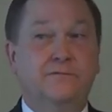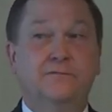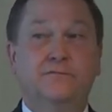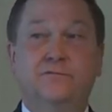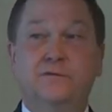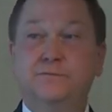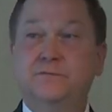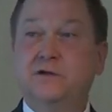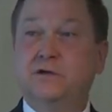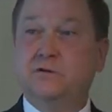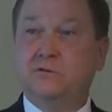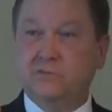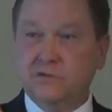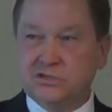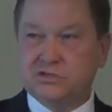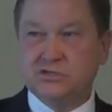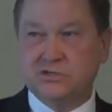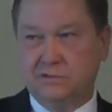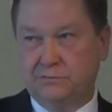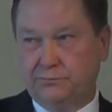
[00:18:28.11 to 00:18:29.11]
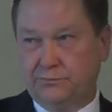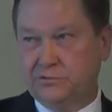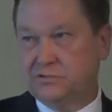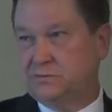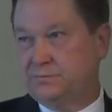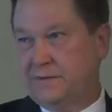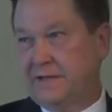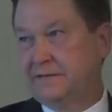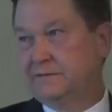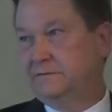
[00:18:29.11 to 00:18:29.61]
from the Christian
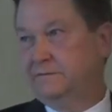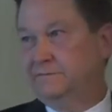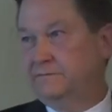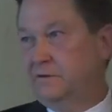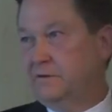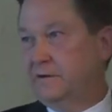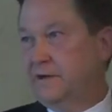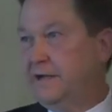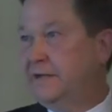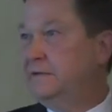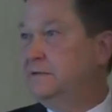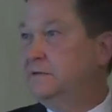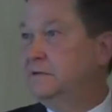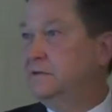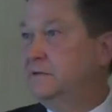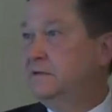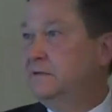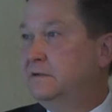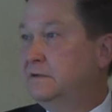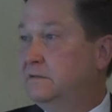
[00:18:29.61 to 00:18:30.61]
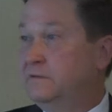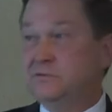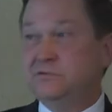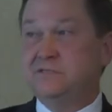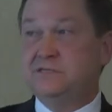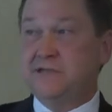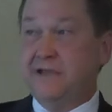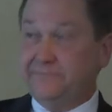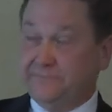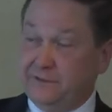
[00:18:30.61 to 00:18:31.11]
perspective, all right?
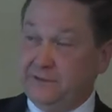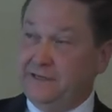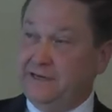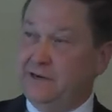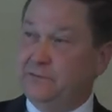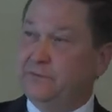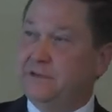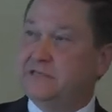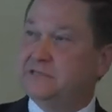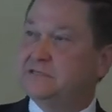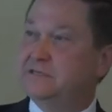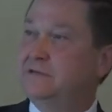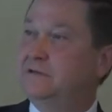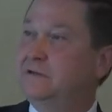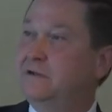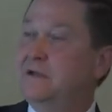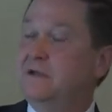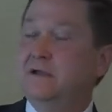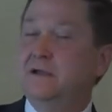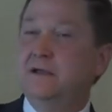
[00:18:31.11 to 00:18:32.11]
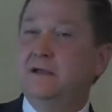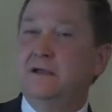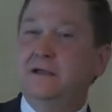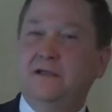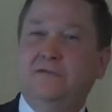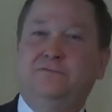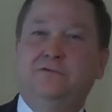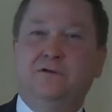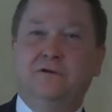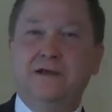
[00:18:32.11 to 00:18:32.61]
There's definitely a reason.
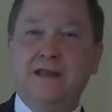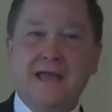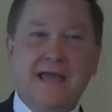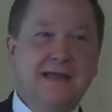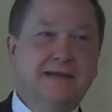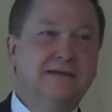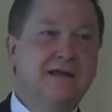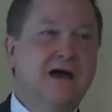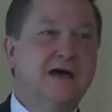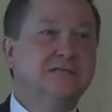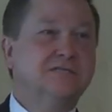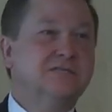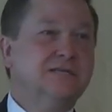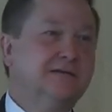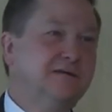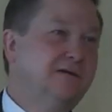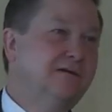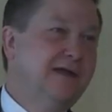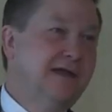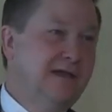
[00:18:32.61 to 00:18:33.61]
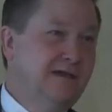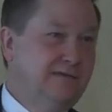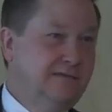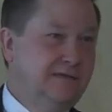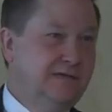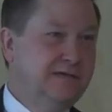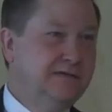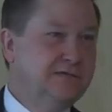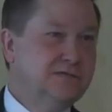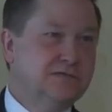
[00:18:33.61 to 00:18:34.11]
If you're an agnostic or
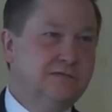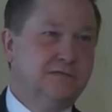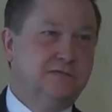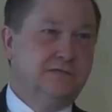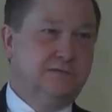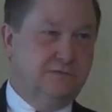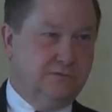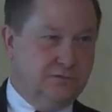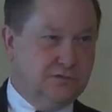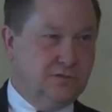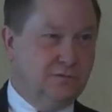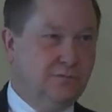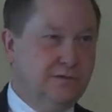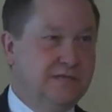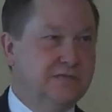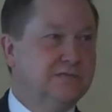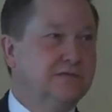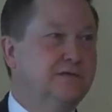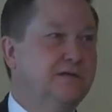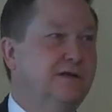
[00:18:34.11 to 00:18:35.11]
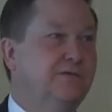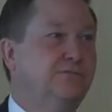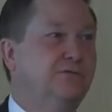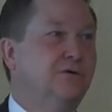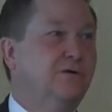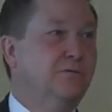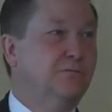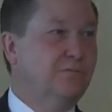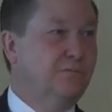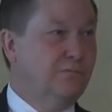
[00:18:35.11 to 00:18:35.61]
atheist, there's a reason. If
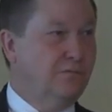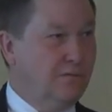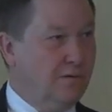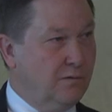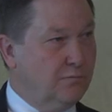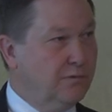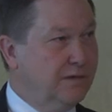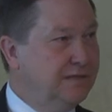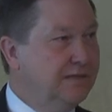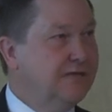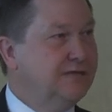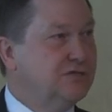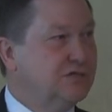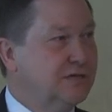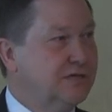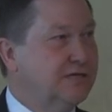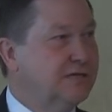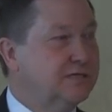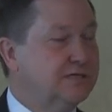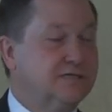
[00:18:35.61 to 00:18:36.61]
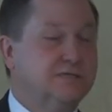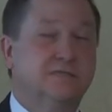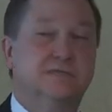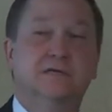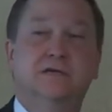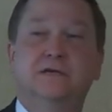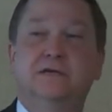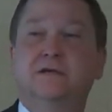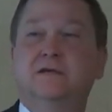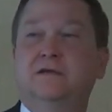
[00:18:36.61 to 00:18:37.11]
you're a
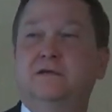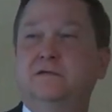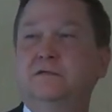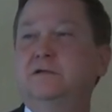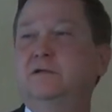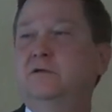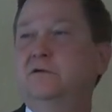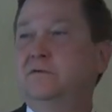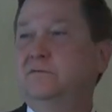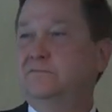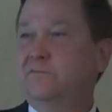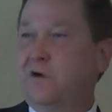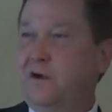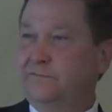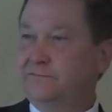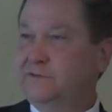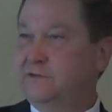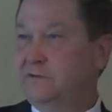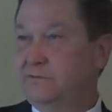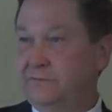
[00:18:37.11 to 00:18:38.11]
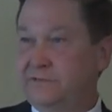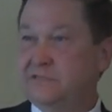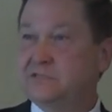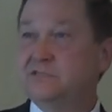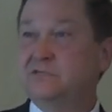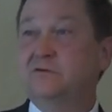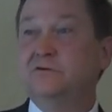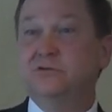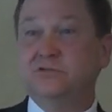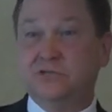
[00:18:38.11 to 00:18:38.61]
religionist, you're involved in a
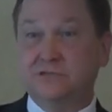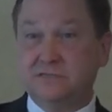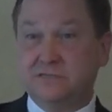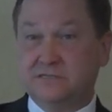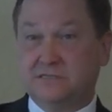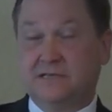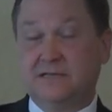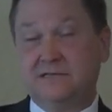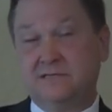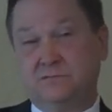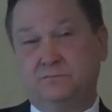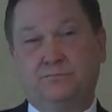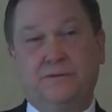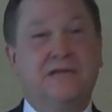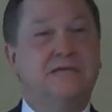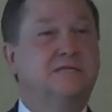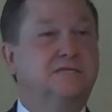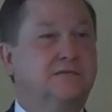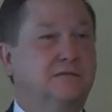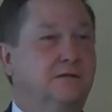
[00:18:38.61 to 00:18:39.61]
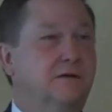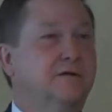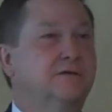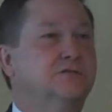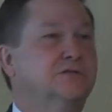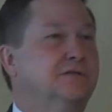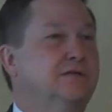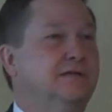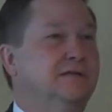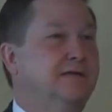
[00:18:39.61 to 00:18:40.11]
resurgence that is based
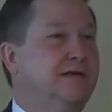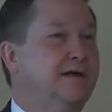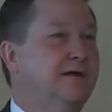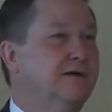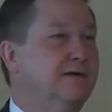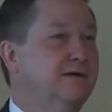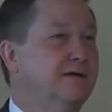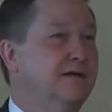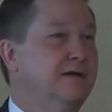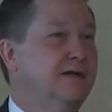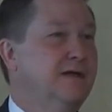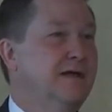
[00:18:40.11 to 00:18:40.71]
largely there.